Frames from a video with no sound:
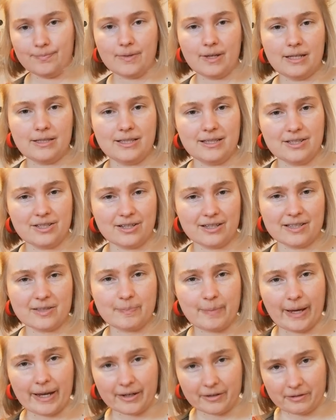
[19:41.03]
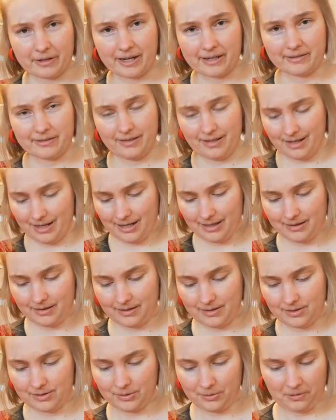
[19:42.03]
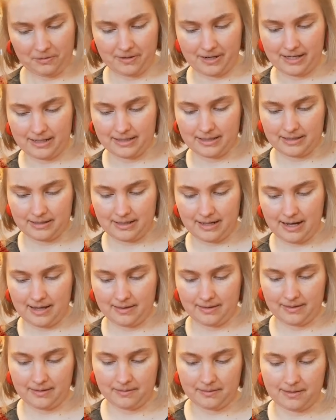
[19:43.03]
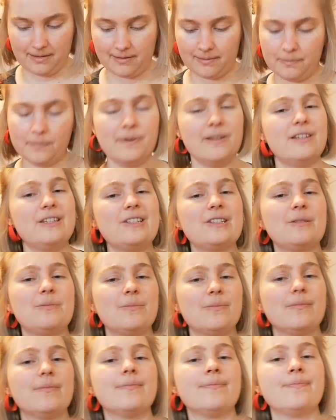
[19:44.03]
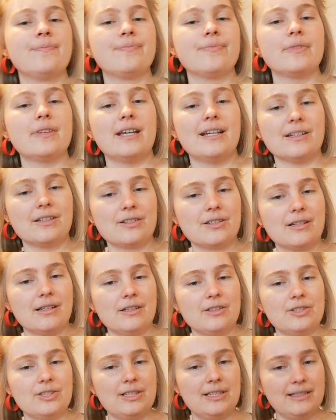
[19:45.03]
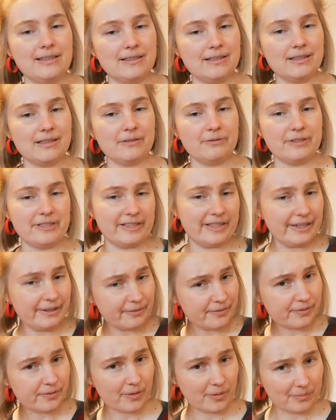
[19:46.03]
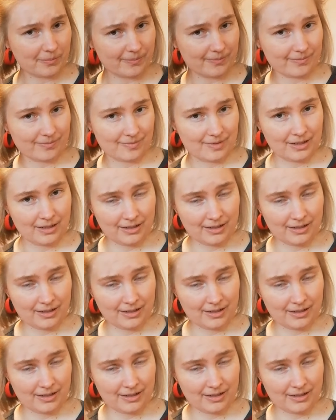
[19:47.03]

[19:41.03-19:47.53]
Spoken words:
Indigenous background and the stories and the wisdom that she's received from